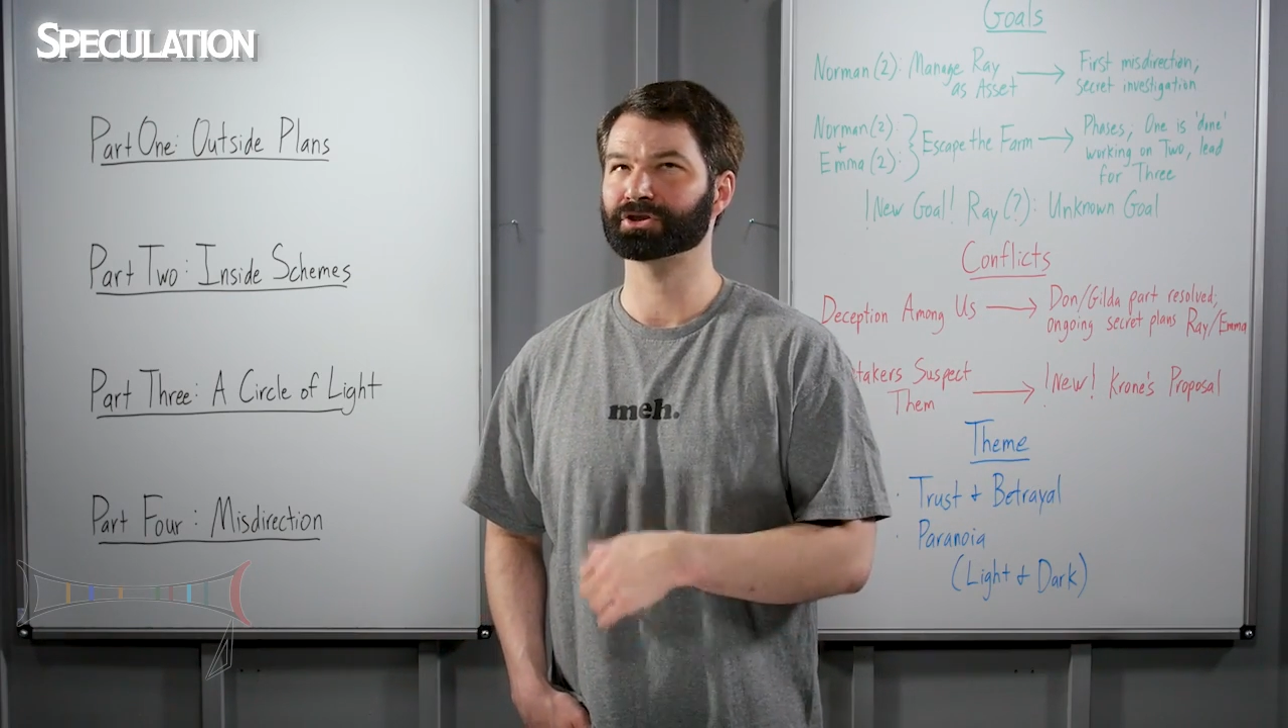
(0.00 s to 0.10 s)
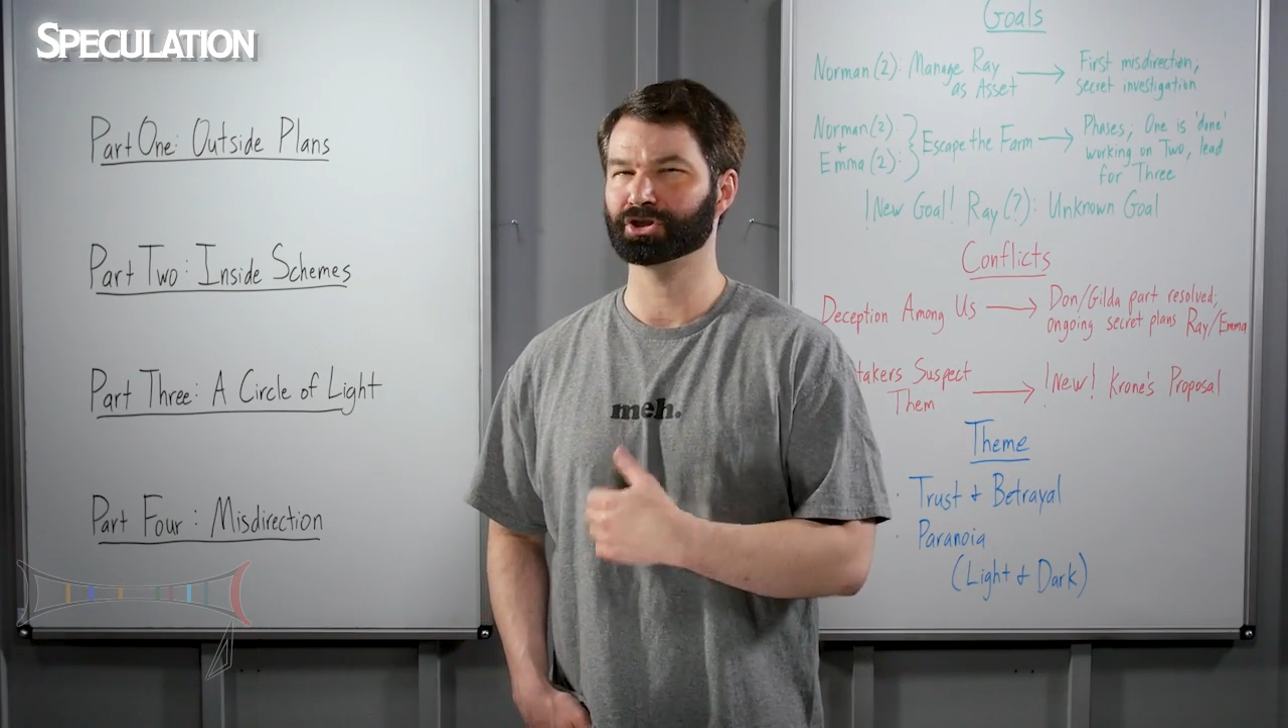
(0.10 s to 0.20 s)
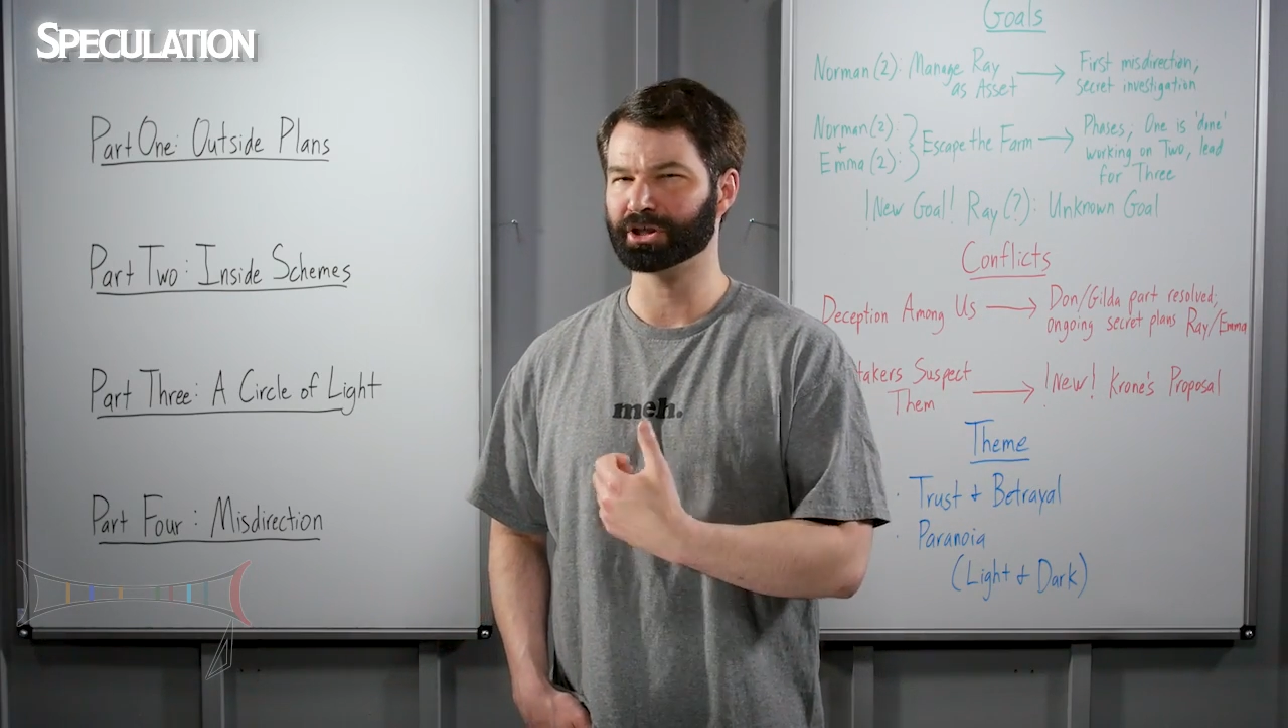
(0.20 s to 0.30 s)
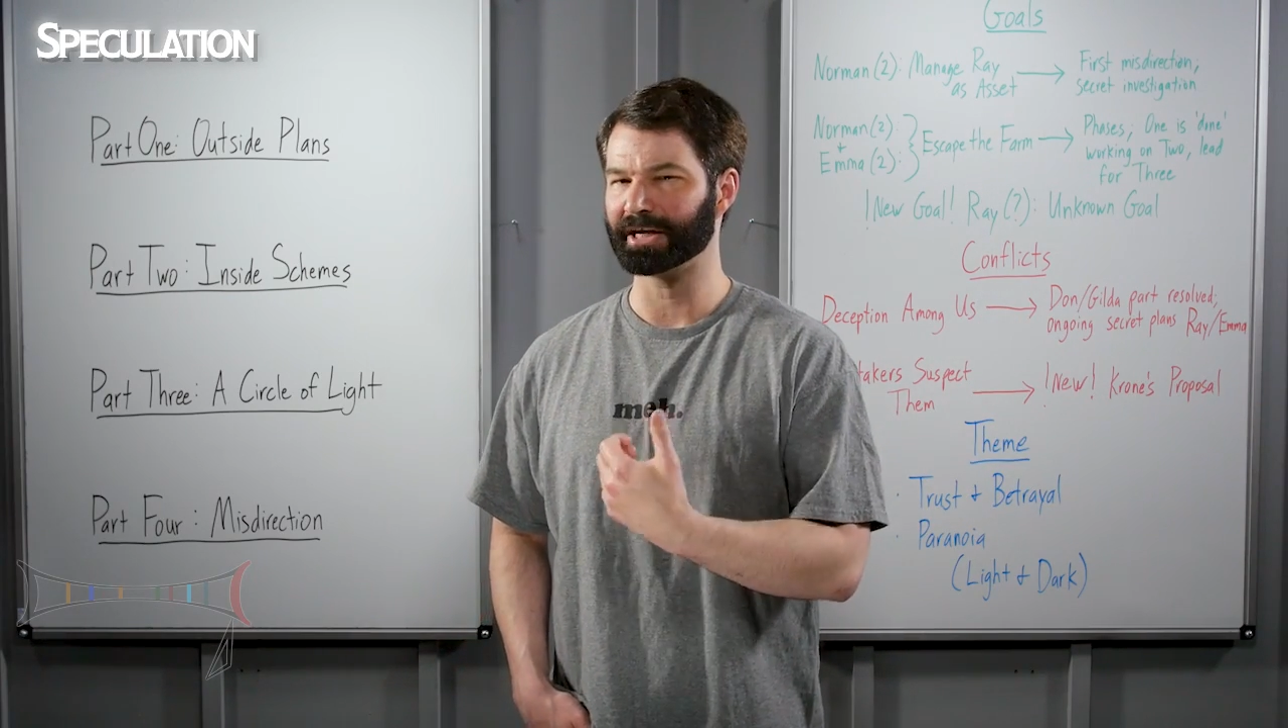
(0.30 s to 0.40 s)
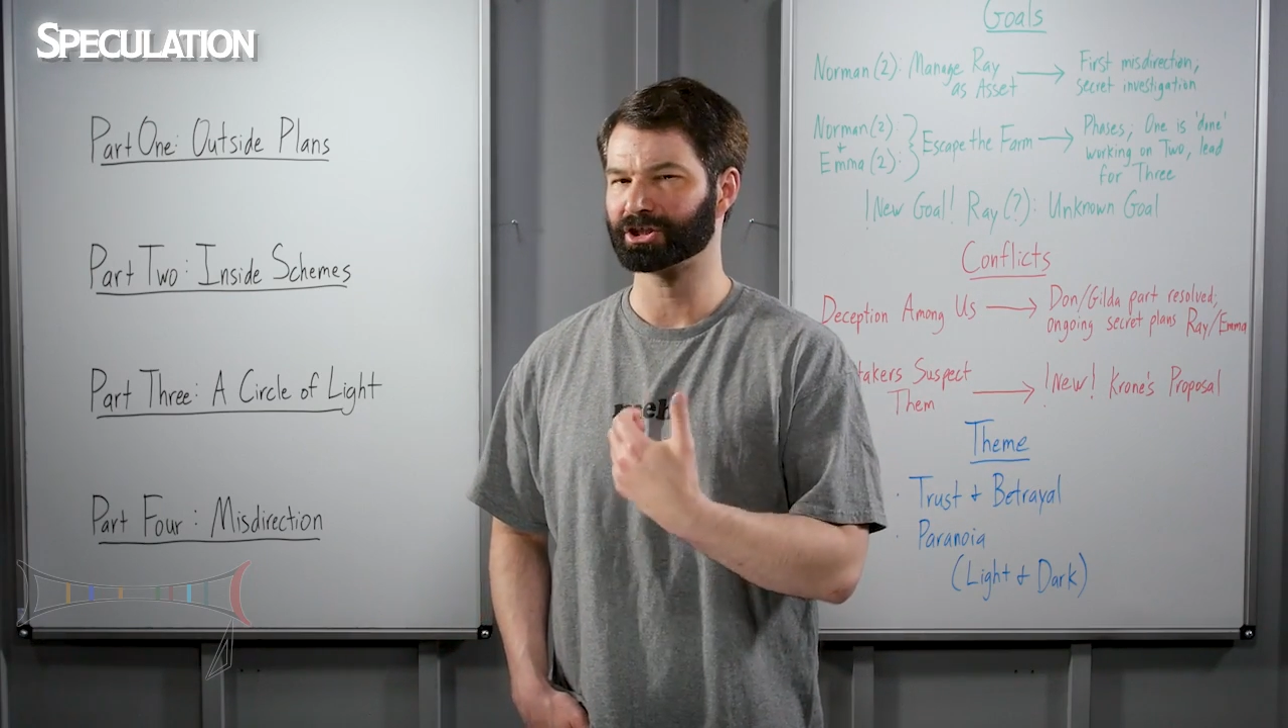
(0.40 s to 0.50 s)

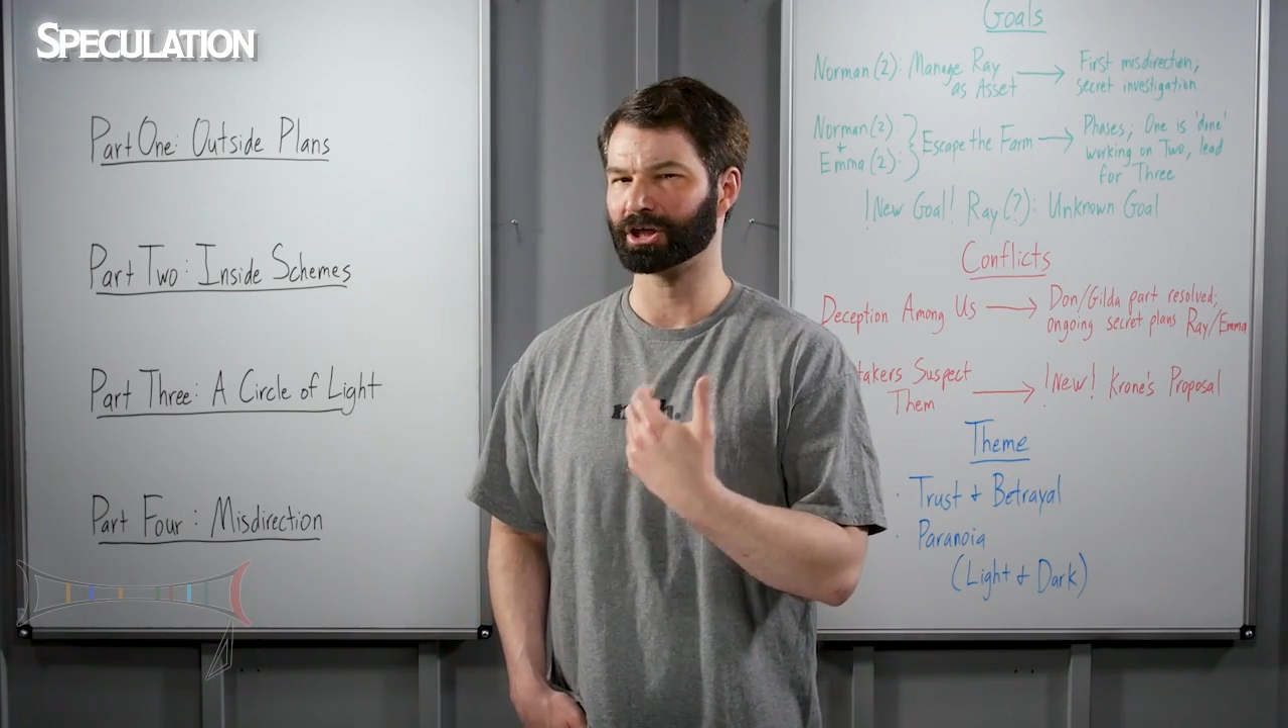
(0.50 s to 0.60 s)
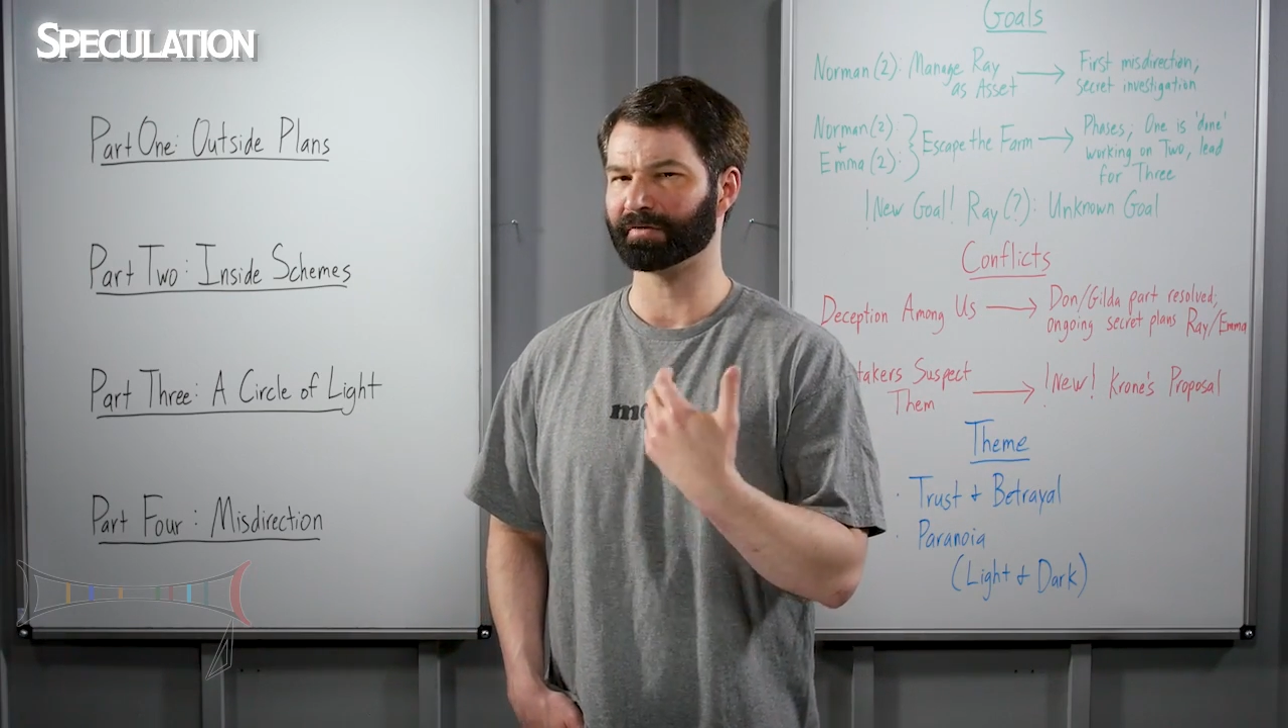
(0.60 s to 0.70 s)
suggestion